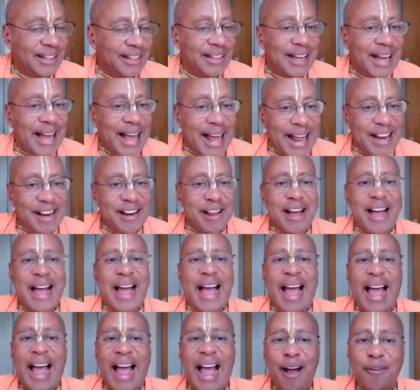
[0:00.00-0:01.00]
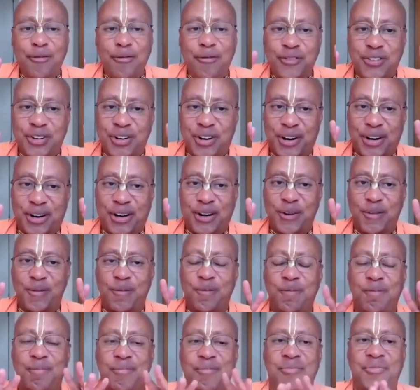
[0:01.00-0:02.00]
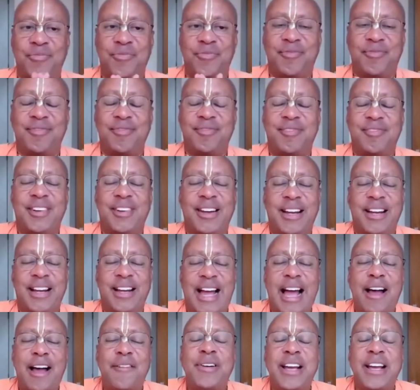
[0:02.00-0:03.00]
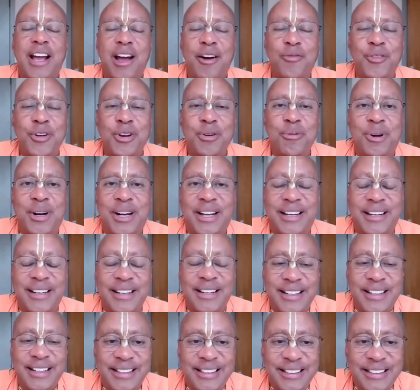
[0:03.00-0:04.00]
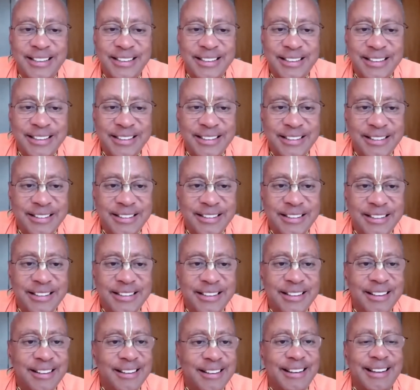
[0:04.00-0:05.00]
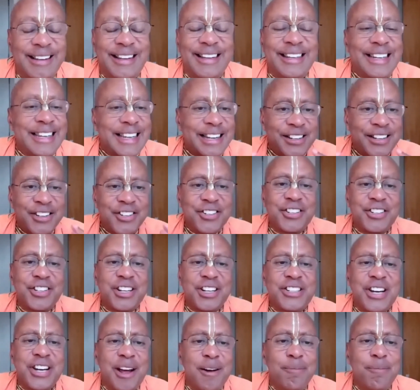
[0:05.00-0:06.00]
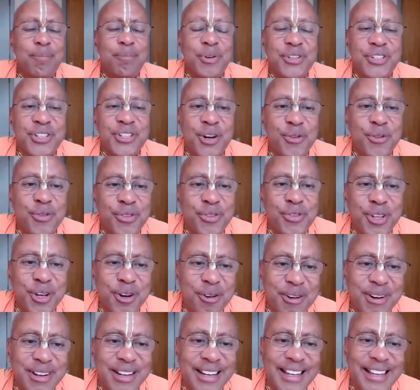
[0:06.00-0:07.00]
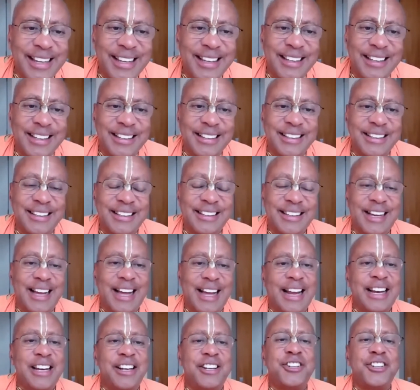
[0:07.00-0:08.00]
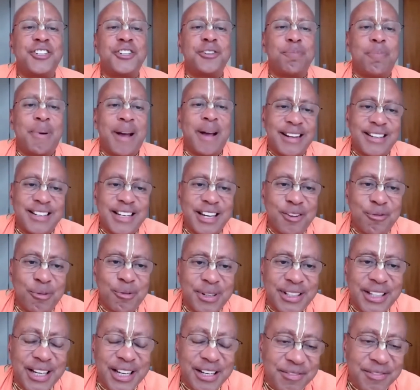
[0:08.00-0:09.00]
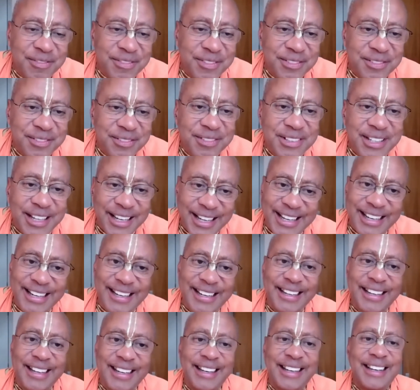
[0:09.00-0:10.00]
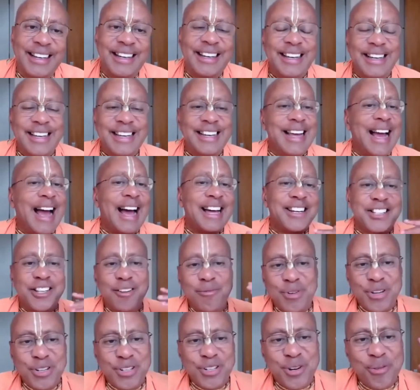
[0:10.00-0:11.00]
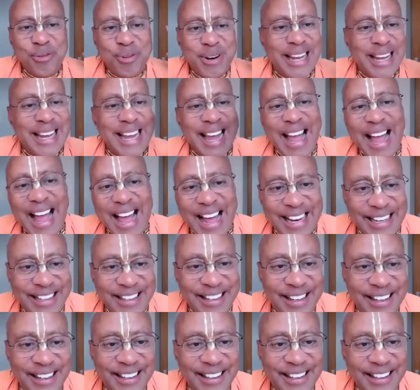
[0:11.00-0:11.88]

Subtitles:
And after having everyone cleanse the temple so thoroughly and inspecting what they did, he asked them to do it again.